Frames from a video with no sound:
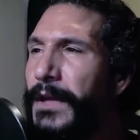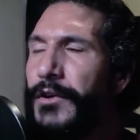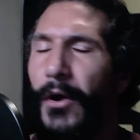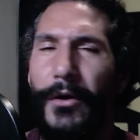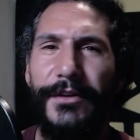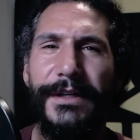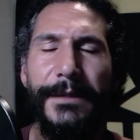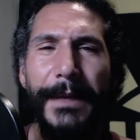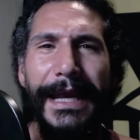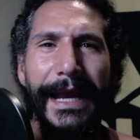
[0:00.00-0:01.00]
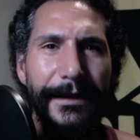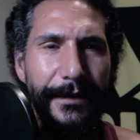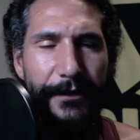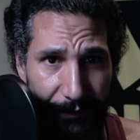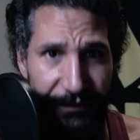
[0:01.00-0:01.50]
you always need to make
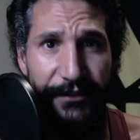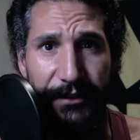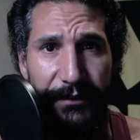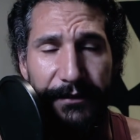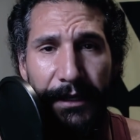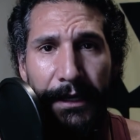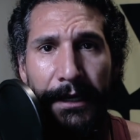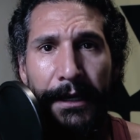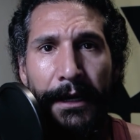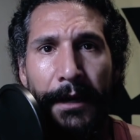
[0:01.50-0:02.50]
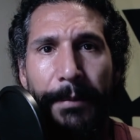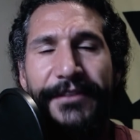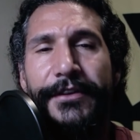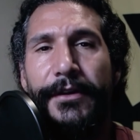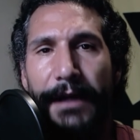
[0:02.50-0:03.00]
analytical decisions
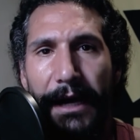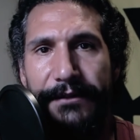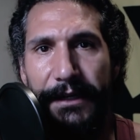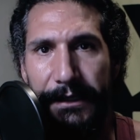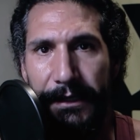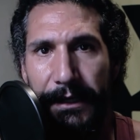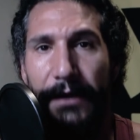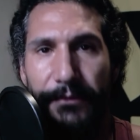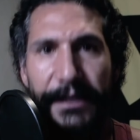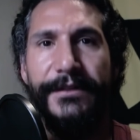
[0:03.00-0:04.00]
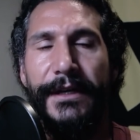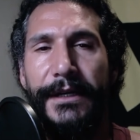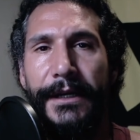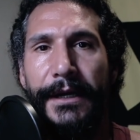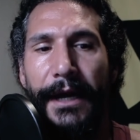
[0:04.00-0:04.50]
based on your logic and
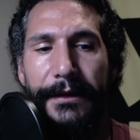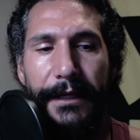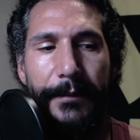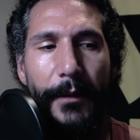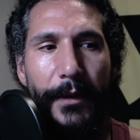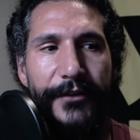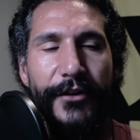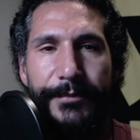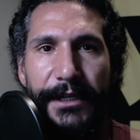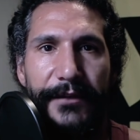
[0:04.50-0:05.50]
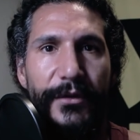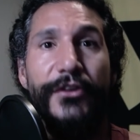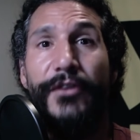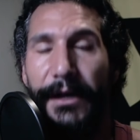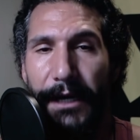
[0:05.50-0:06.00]
reason and thinking about what is your objective what are
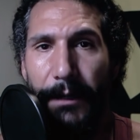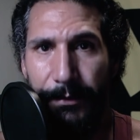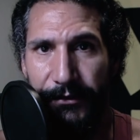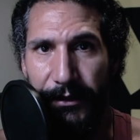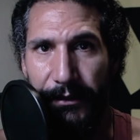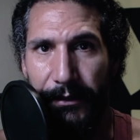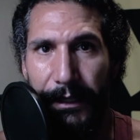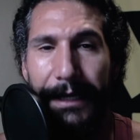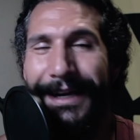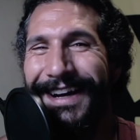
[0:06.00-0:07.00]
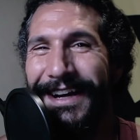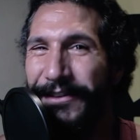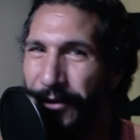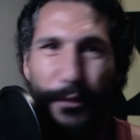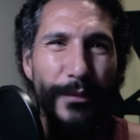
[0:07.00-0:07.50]
you trying to accomplish here okay
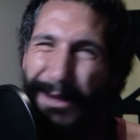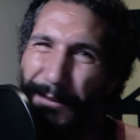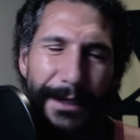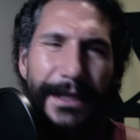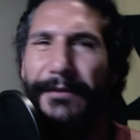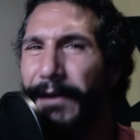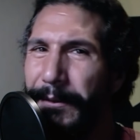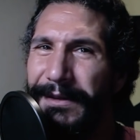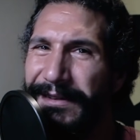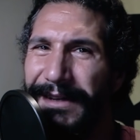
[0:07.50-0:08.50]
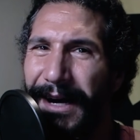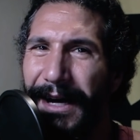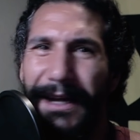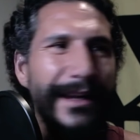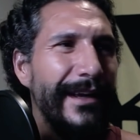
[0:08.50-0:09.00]
do you really want to get in a fight with this
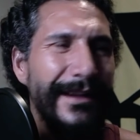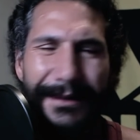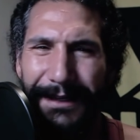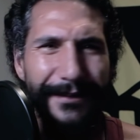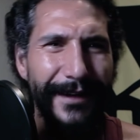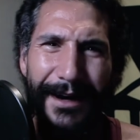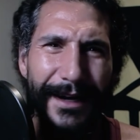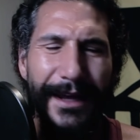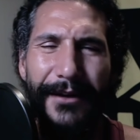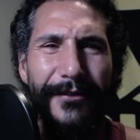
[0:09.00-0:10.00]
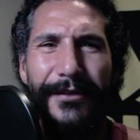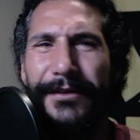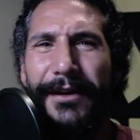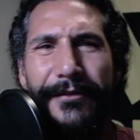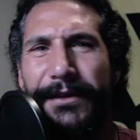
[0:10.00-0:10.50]
guy that's a hothead
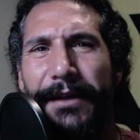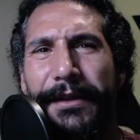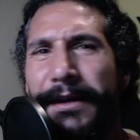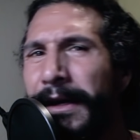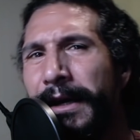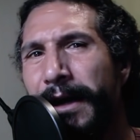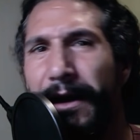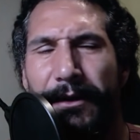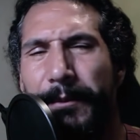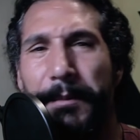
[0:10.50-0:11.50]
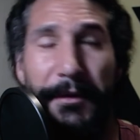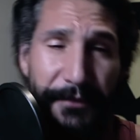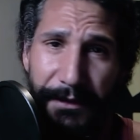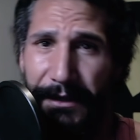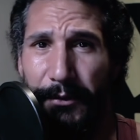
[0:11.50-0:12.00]
over over nothing i don't know maybe if
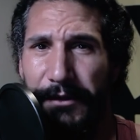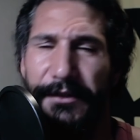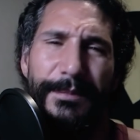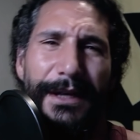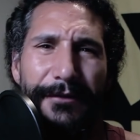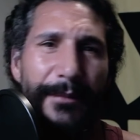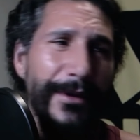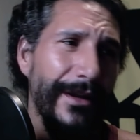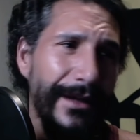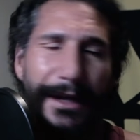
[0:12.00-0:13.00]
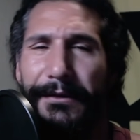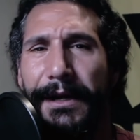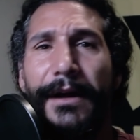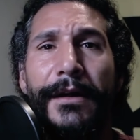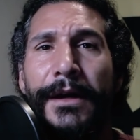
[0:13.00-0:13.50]
you're like twice as big of him you're like i don't
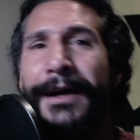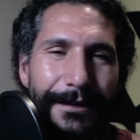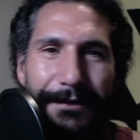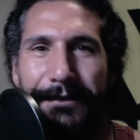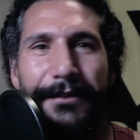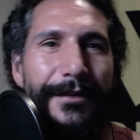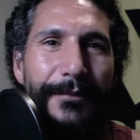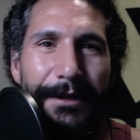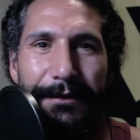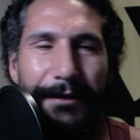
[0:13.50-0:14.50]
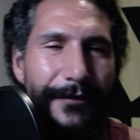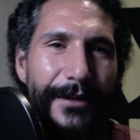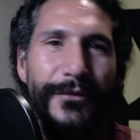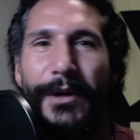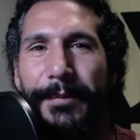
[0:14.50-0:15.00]
care there's still some risk what if he
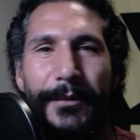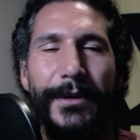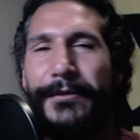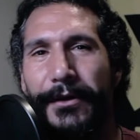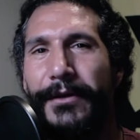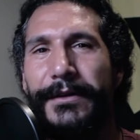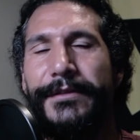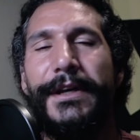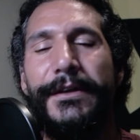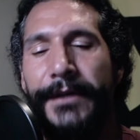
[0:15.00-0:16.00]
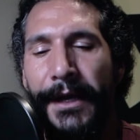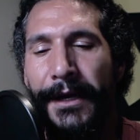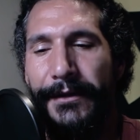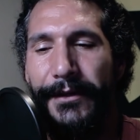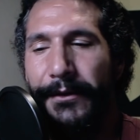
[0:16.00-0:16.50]
has a weapon what if all these things
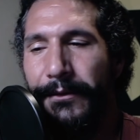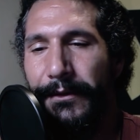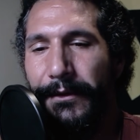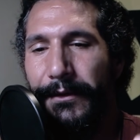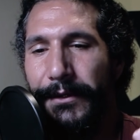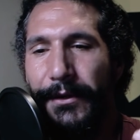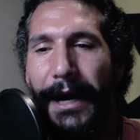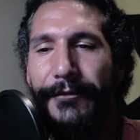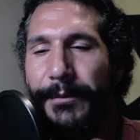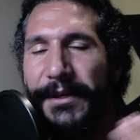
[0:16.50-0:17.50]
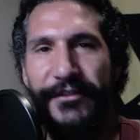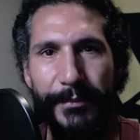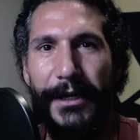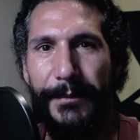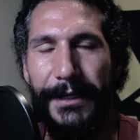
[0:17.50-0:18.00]
so you have to be
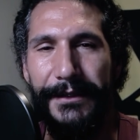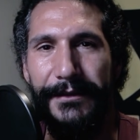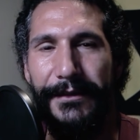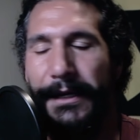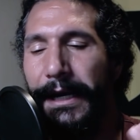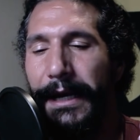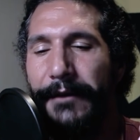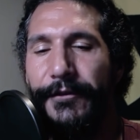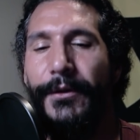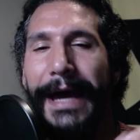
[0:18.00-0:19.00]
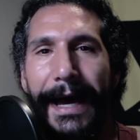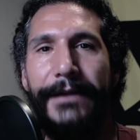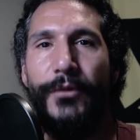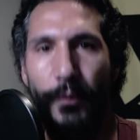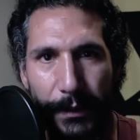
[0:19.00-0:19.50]
smart about this okay and if you
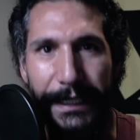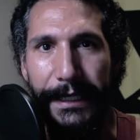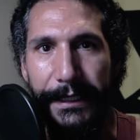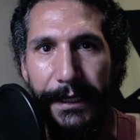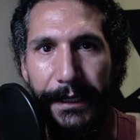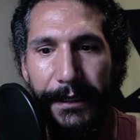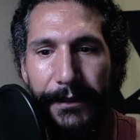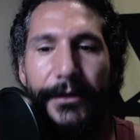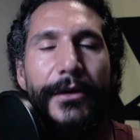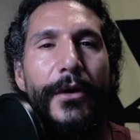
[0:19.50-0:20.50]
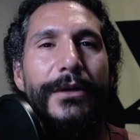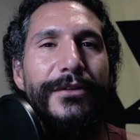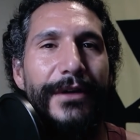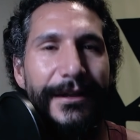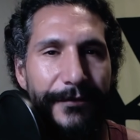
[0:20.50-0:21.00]
act weak you're going
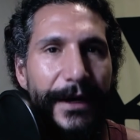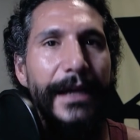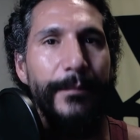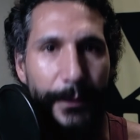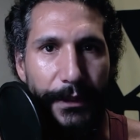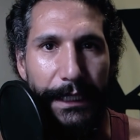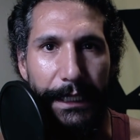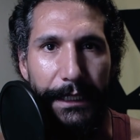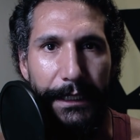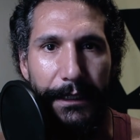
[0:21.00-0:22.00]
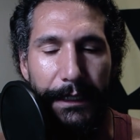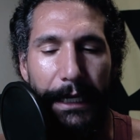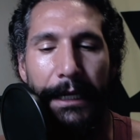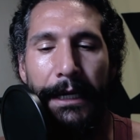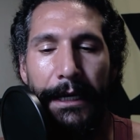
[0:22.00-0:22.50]
to invite bullying.
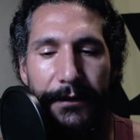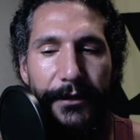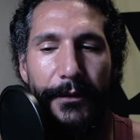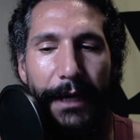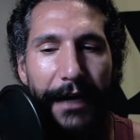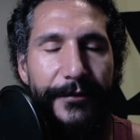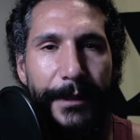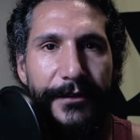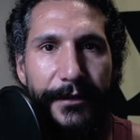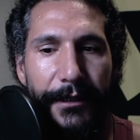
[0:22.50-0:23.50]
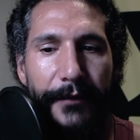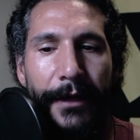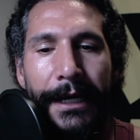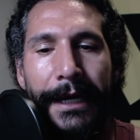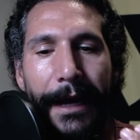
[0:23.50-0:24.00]
Okay. So you have to be
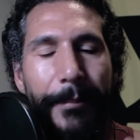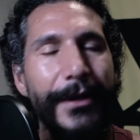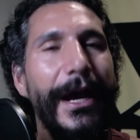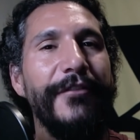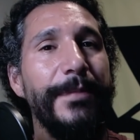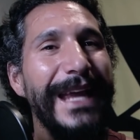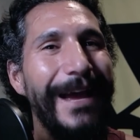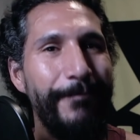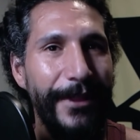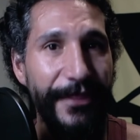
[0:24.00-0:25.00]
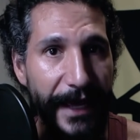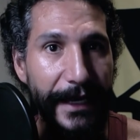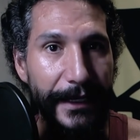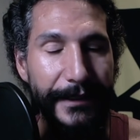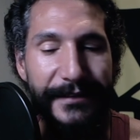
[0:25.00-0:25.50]
assertive, but you have to be
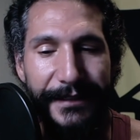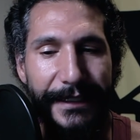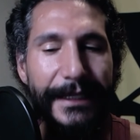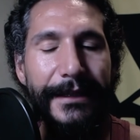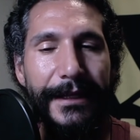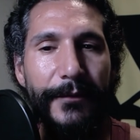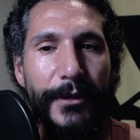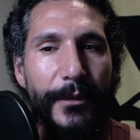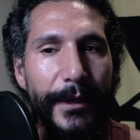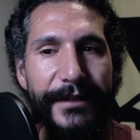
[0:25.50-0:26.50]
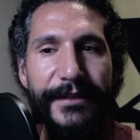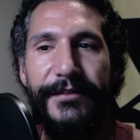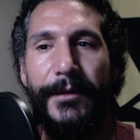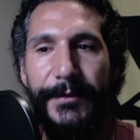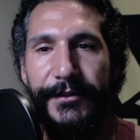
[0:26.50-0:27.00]
empathetic. That's the key thing when you want to
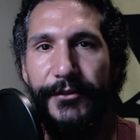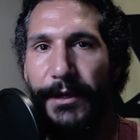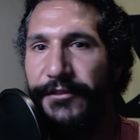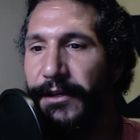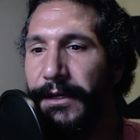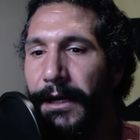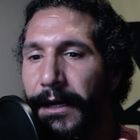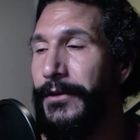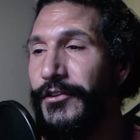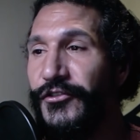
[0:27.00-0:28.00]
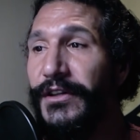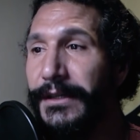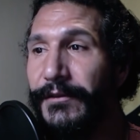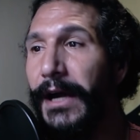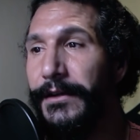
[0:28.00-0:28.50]
disarm a situation. You, you, shouldn't
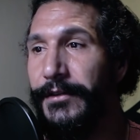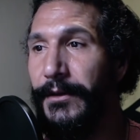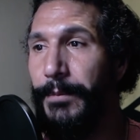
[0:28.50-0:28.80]
have gotten to the